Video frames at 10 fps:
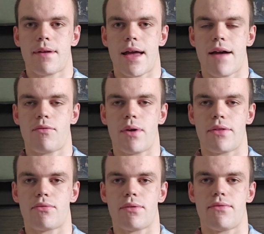
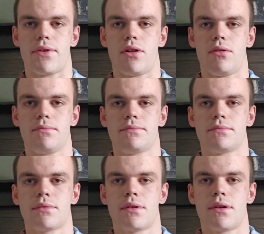halfway through the film.
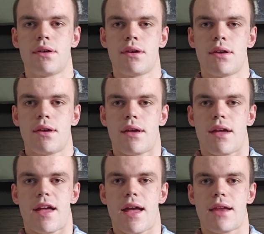
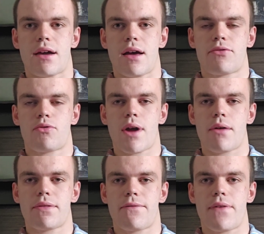And
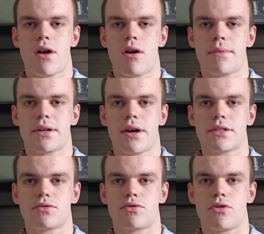throughout the film, it
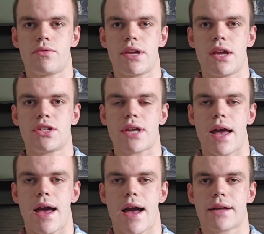cuts through each
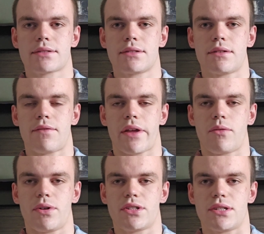act of like
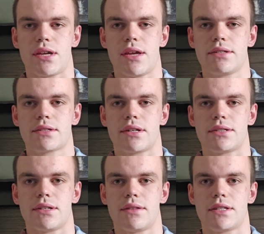which scenes,
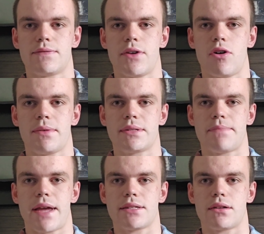because this film is
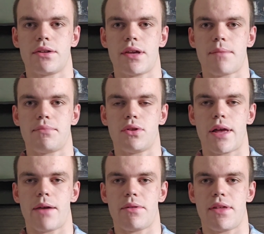basically a
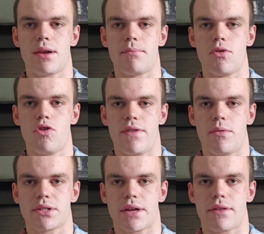play within a movie,
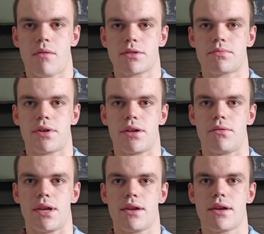which I thought was pretty
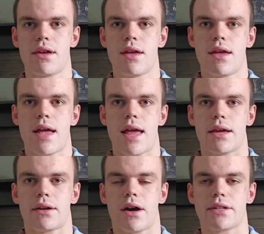unique. And
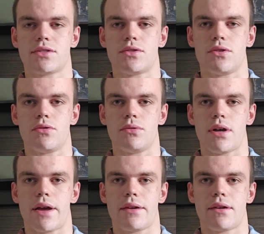it cuts to
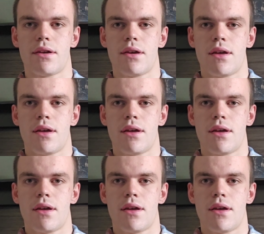like